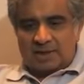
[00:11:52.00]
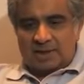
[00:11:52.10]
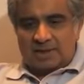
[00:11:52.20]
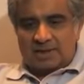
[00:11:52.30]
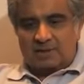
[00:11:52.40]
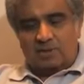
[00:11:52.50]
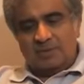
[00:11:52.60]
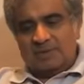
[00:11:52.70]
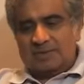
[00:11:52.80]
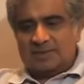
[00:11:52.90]
And he told
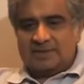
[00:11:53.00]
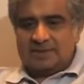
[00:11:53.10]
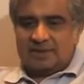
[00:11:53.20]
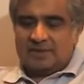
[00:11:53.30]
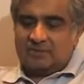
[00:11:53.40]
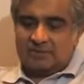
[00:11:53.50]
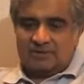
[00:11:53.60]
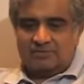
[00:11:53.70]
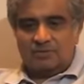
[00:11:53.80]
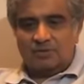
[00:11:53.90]
me, he says, I would have
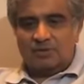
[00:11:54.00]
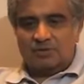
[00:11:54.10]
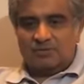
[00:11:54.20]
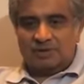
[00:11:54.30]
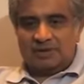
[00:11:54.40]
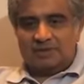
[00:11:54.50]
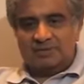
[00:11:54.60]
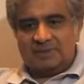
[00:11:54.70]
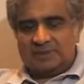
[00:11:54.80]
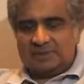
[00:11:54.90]
loved to call you for dinner,
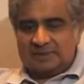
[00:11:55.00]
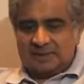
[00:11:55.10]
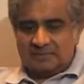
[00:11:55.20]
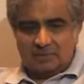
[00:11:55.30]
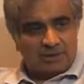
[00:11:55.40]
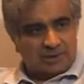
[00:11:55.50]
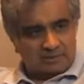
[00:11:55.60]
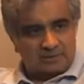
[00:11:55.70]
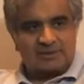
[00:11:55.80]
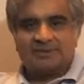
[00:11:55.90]
but uh, I'm going
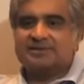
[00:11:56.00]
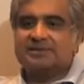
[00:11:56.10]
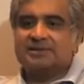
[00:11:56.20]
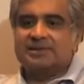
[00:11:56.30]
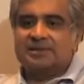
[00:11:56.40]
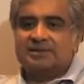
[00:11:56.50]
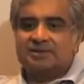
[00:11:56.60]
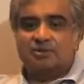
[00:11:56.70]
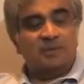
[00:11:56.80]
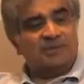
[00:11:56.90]
out.
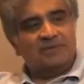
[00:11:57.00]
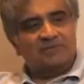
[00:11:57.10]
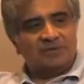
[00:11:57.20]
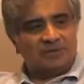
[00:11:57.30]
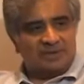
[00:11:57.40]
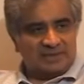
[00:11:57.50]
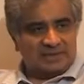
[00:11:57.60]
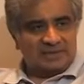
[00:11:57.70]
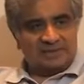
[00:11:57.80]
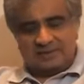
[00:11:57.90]
So you must come for a
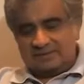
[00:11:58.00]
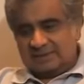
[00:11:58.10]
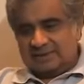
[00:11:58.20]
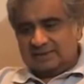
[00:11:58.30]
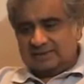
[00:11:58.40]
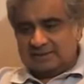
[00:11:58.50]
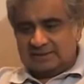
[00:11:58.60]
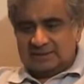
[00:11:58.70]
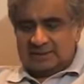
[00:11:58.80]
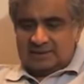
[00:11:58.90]
drink. I said, okay.
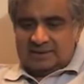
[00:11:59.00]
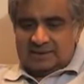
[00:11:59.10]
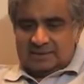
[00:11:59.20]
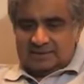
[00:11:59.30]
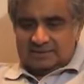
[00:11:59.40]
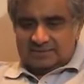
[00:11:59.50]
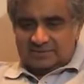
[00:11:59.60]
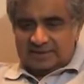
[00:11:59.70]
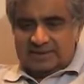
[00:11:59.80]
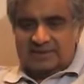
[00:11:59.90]
So
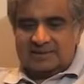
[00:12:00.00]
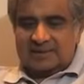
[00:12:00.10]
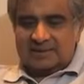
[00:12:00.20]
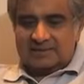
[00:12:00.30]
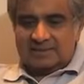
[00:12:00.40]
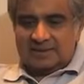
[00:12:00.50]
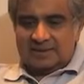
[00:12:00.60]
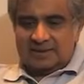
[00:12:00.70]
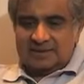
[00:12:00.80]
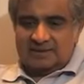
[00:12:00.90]
we went sat down
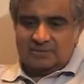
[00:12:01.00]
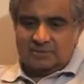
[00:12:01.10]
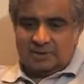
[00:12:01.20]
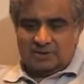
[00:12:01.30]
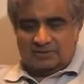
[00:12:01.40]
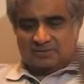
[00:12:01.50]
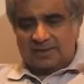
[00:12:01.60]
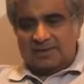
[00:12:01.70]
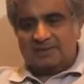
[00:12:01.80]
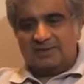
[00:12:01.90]
there, and there was a bottle of
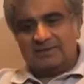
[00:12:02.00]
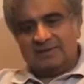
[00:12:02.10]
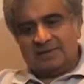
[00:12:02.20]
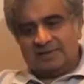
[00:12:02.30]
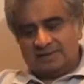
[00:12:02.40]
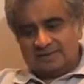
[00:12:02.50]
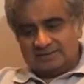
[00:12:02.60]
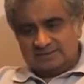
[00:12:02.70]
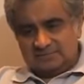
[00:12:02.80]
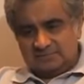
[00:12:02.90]
Black Dog and a
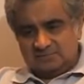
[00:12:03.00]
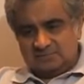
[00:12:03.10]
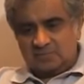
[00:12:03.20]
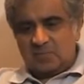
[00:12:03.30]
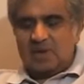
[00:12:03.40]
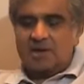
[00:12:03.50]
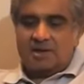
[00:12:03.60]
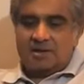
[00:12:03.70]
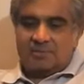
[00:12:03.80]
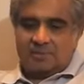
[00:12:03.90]

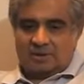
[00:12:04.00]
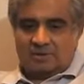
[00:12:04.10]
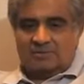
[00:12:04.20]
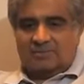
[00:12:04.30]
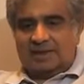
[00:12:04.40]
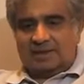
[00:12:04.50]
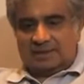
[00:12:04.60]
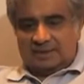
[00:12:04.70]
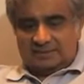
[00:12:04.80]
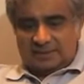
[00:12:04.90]
bottle of
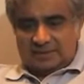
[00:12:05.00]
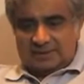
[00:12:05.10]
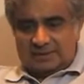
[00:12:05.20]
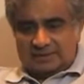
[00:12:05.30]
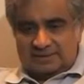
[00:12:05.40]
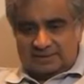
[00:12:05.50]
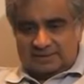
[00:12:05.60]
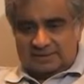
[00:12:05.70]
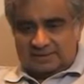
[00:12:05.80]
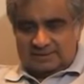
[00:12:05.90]
Black Label and
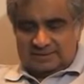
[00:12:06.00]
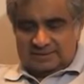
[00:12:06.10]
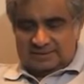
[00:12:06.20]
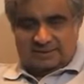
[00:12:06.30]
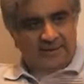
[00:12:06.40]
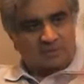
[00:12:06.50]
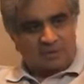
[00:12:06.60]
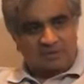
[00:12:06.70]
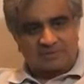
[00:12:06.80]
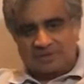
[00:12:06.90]
a
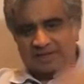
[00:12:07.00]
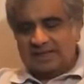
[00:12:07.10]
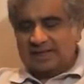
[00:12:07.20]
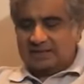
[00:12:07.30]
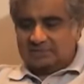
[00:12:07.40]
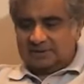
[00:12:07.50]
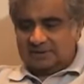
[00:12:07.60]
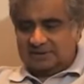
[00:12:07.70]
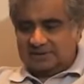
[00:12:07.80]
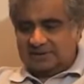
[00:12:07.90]
bottle of sherry kept.
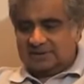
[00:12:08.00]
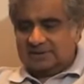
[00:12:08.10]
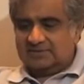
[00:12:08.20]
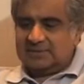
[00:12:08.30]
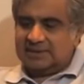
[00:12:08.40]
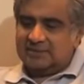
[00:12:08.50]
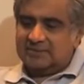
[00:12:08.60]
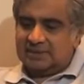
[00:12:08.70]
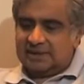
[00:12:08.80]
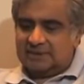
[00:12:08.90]
Then a servant
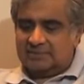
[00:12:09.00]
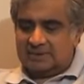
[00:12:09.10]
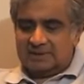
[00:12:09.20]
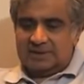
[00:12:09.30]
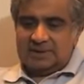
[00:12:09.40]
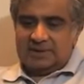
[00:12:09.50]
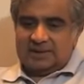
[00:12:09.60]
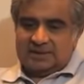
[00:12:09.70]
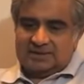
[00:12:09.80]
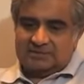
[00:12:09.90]
came and kept
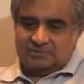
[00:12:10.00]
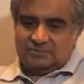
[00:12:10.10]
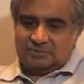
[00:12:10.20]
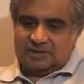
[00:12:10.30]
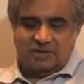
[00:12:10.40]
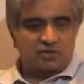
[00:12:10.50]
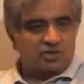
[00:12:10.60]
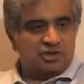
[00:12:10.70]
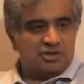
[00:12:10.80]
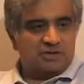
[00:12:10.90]
some French
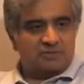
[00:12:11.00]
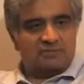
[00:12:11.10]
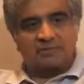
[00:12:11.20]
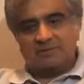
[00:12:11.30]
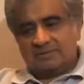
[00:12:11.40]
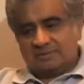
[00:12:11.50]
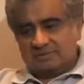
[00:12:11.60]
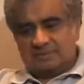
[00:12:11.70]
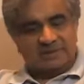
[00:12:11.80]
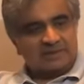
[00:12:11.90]
cheese and
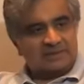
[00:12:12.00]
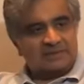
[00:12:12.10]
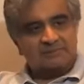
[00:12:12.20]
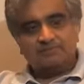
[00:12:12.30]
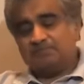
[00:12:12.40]
biscuits.